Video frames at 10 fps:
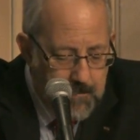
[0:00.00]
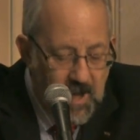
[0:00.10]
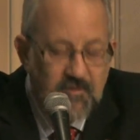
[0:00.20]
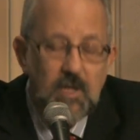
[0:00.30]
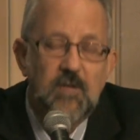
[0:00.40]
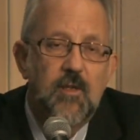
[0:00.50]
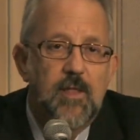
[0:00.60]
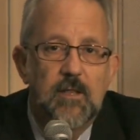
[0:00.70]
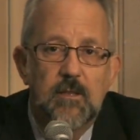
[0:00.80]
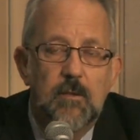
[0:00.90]
Basically, he
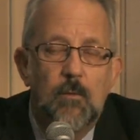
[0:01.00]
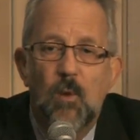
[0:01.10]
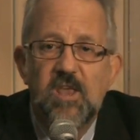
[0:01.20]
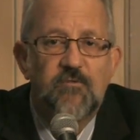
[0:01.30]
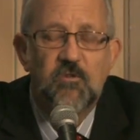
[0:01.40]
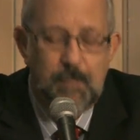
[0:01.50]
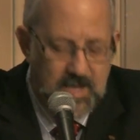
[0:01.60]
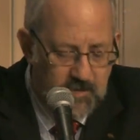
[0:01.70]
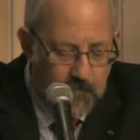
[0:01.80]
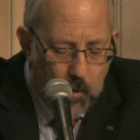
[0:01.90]
said that wasteful
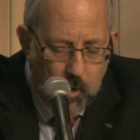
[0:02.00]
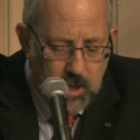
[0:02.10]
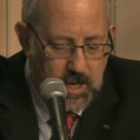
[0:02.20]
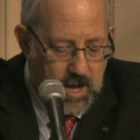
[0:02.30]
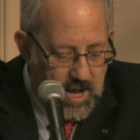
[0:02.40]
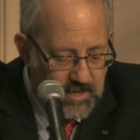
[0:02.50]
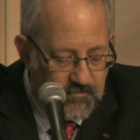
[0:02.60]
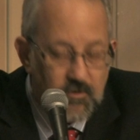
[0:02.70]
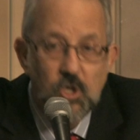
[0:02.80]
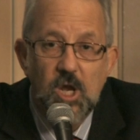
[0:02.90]
spending of all
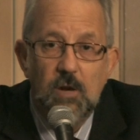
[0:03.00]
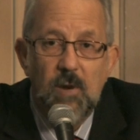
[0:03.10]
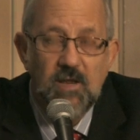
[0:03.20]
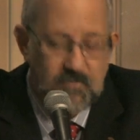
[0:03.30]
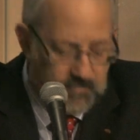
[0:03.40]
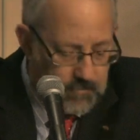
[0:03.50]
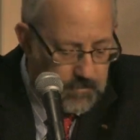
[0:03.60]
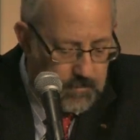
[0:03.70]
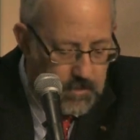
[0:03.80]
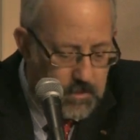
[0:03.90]
kinds generates
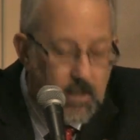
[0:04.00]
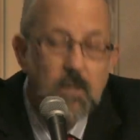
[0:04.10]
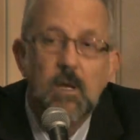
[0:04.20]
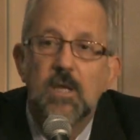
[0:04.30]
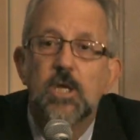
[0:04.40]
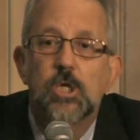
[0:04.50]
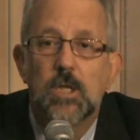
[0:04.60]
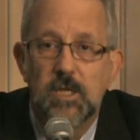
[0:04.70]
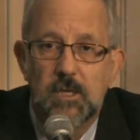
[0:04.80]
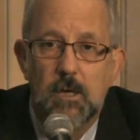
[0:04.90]

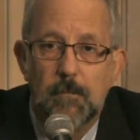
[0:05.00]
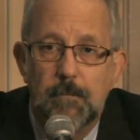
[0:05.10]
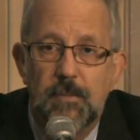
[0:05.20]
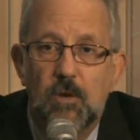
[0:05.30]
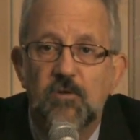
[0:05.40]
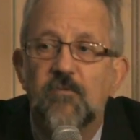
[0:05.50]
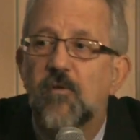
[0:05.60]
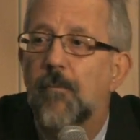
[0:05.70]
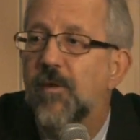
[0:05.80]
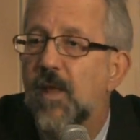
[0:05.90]
additional income because of
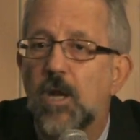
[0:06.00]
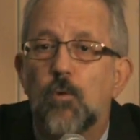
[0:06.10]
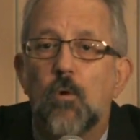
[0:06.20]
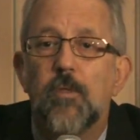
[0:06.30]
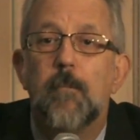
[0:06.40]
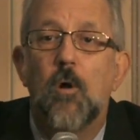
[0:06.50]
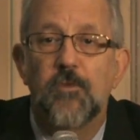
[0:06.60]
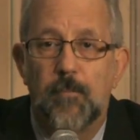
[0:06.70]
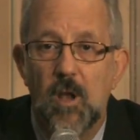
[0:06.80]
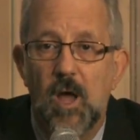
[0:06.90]
something that he called the
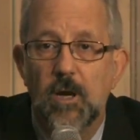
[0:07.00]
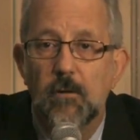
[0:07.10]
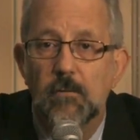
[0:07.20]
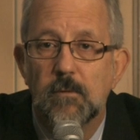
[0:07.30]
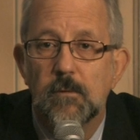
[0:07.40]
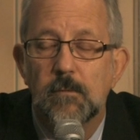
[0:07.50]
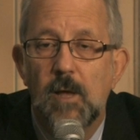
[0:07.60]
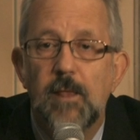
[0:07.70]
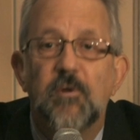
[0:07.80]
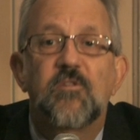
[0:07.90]
multiplier,
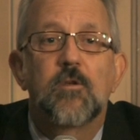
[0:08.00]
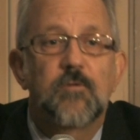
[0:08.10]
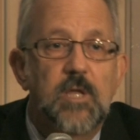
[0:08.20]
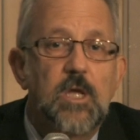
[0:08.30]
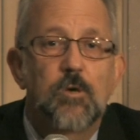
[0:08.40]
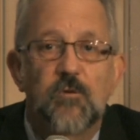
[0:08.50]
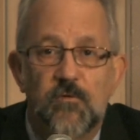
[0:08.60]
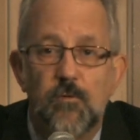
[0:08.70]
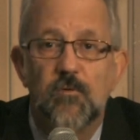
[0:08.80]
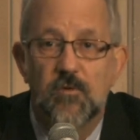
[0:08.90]
and that we still teach our
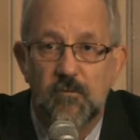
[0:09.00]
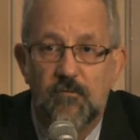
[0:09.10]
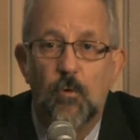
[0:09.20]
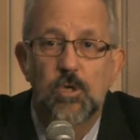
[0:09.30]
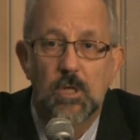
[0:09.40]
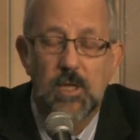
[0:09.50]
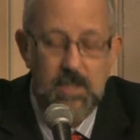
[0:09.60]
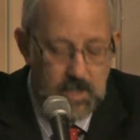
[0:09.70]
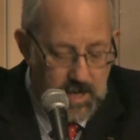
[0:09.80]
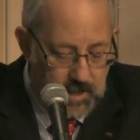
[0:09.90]
students,
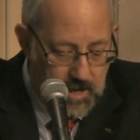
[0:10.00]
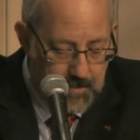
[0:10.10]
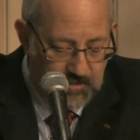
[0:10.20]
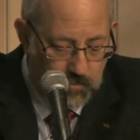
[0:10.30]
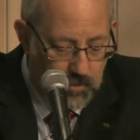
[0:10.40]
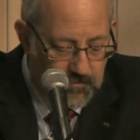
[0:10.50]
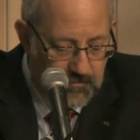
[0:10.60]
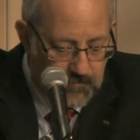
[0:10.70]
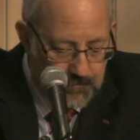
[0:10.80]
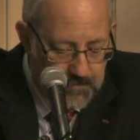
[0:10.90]
unfortunately, in economics
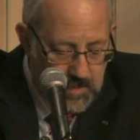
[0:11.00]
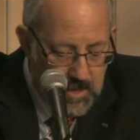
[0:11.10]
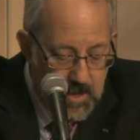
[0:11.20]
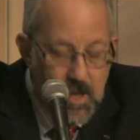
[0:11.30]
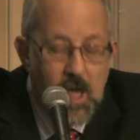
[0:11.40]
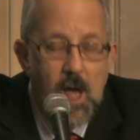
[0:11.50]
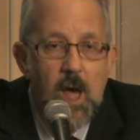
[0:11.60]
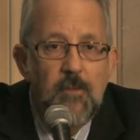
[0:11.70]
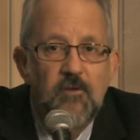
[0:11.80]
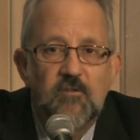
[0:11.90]
courses.
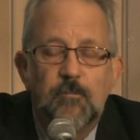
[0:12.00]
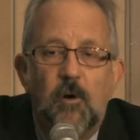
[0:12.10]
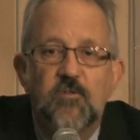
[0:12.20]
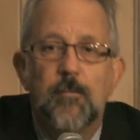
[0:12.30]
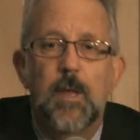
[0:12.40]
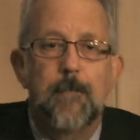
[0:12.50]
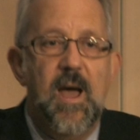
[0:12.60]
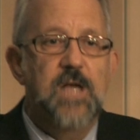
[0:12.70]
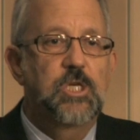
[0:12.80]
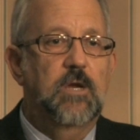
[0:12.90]
This is supposed to be a
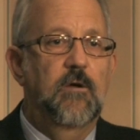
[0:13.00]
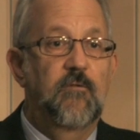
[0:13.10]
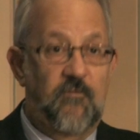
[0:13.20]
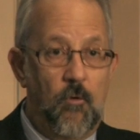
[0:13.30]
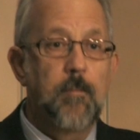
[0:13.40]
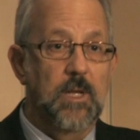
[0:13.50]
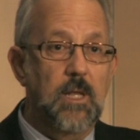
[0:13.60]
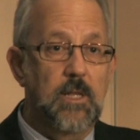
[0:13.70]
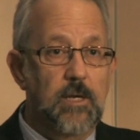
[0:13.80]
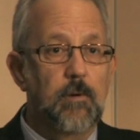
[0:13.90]
magic
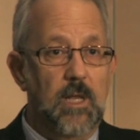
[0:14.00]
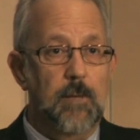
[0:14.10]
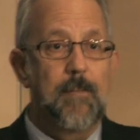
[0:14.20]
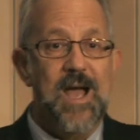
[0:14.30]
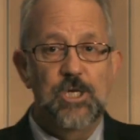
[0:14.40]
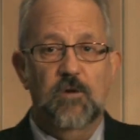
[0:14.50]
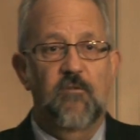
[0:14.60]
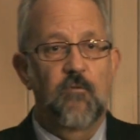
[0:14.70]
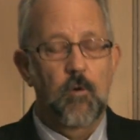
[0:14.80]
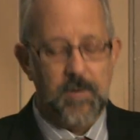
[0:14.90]
formula, literally, a magic
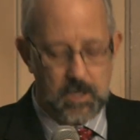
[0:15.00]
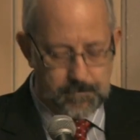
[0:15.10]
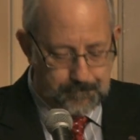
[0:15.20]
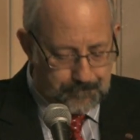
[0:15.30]
formula.